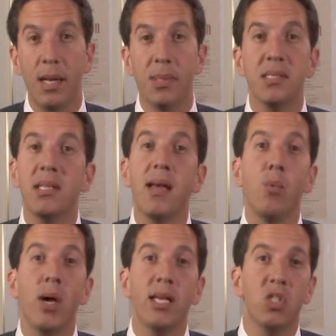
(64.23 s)
And the
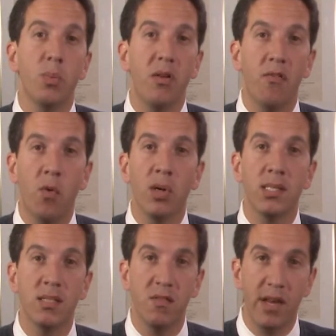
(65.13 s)
same way so many
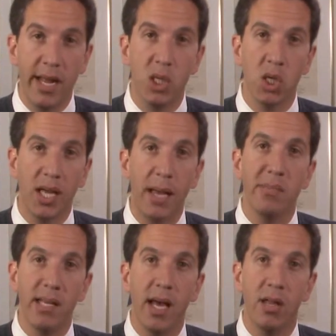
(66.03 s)
forces of nature came
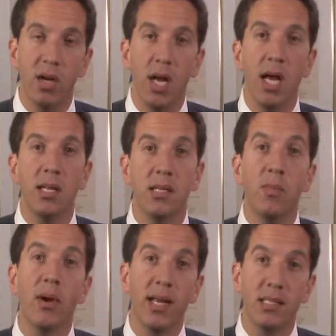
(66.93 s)
together to
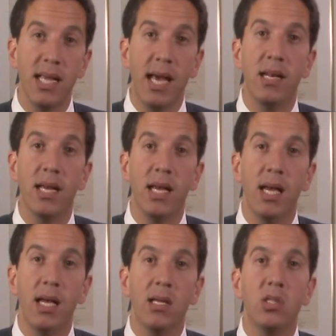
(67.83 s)
bring Sandy,
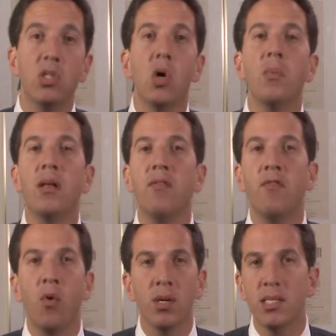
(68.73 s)
so many
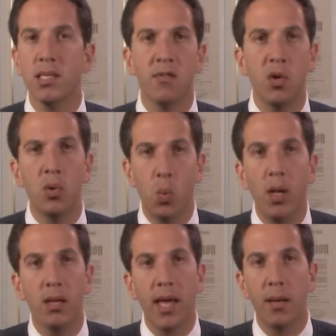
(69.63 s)
forces of
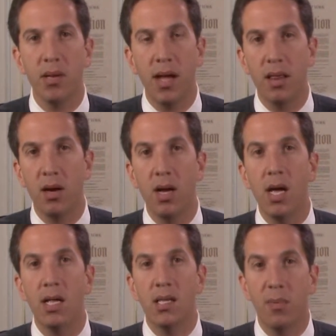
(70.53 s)
goodwill came together
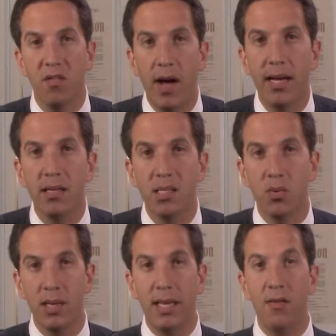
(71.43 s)
to provide us the
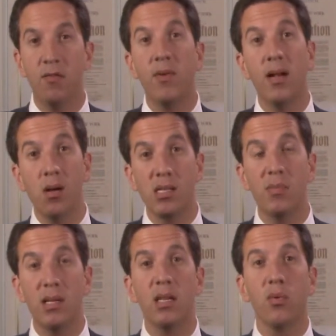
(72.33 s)
relief and
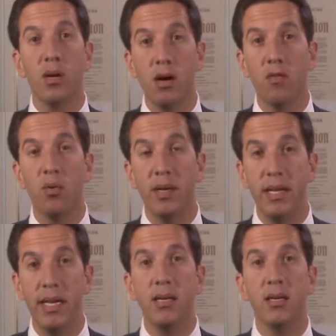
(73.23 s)
ultimately the recovery we
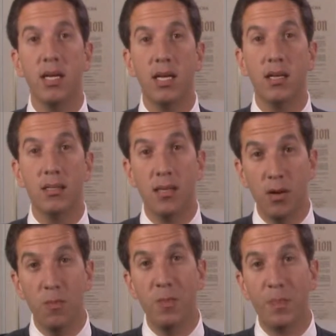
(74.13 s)
need.
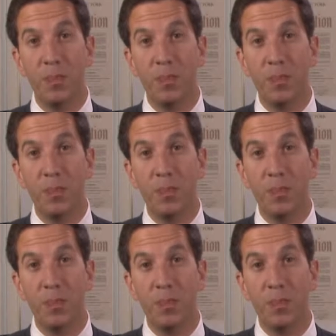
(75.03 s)
So